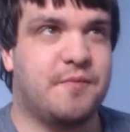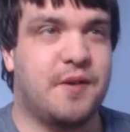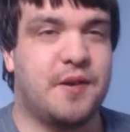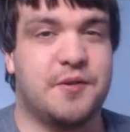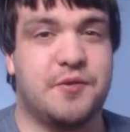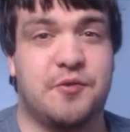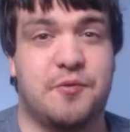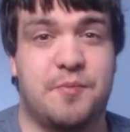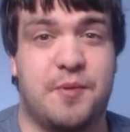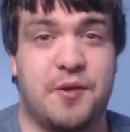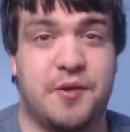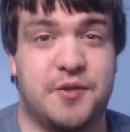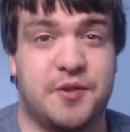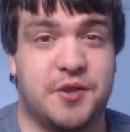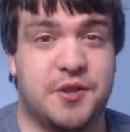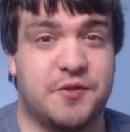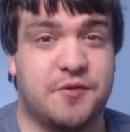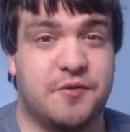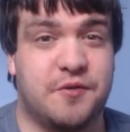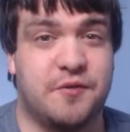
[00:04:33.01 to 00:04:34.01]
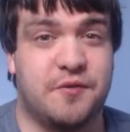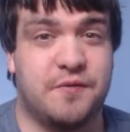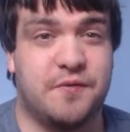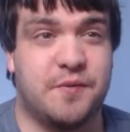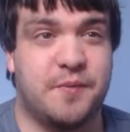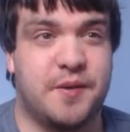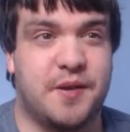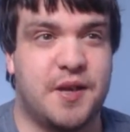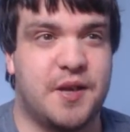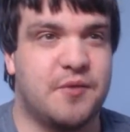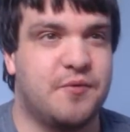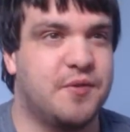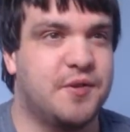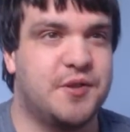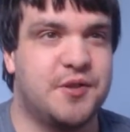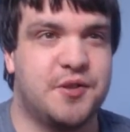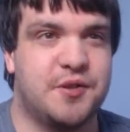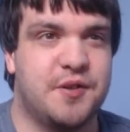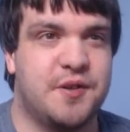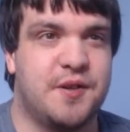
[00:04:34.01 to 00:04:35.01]
I do apologize for my
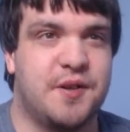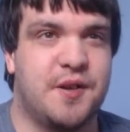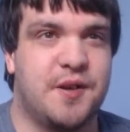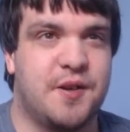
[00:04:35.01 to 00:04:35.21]
language.